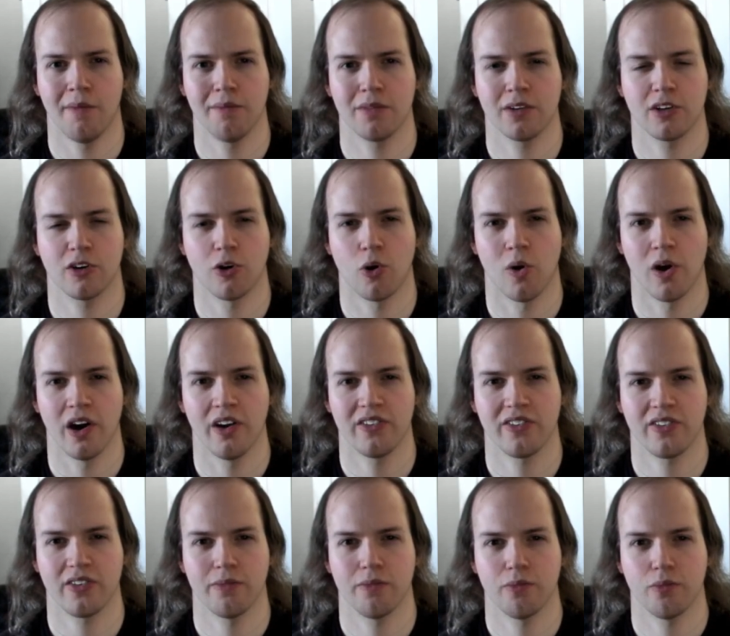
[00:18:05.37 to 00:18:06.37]

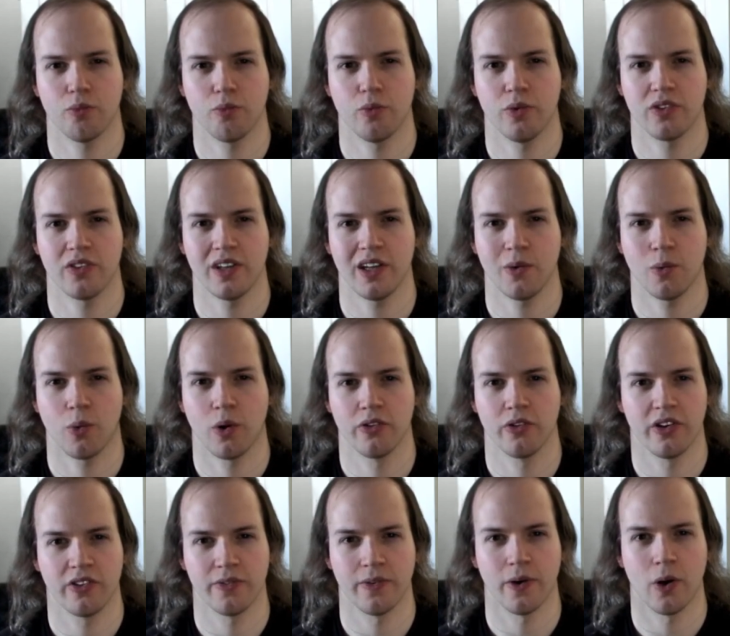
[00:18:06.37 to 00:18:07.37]
chorus with the
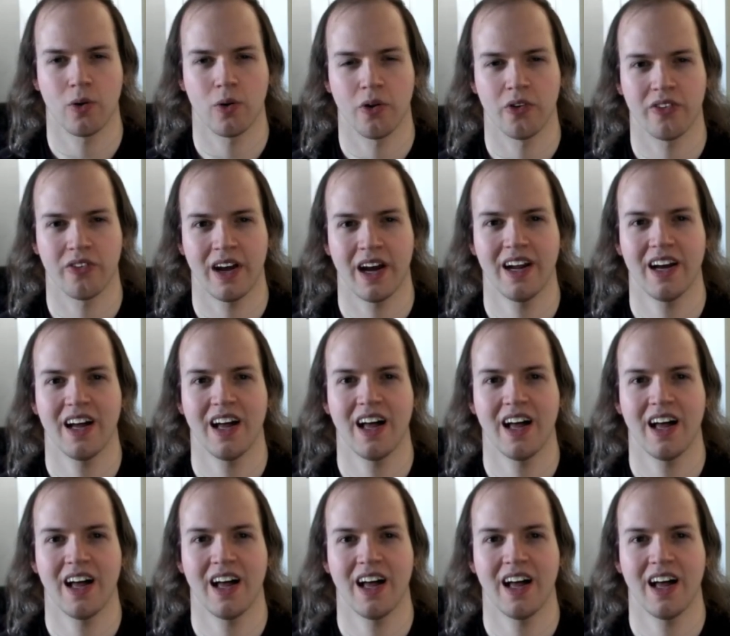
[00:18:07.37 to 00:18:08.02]
wordless vocals that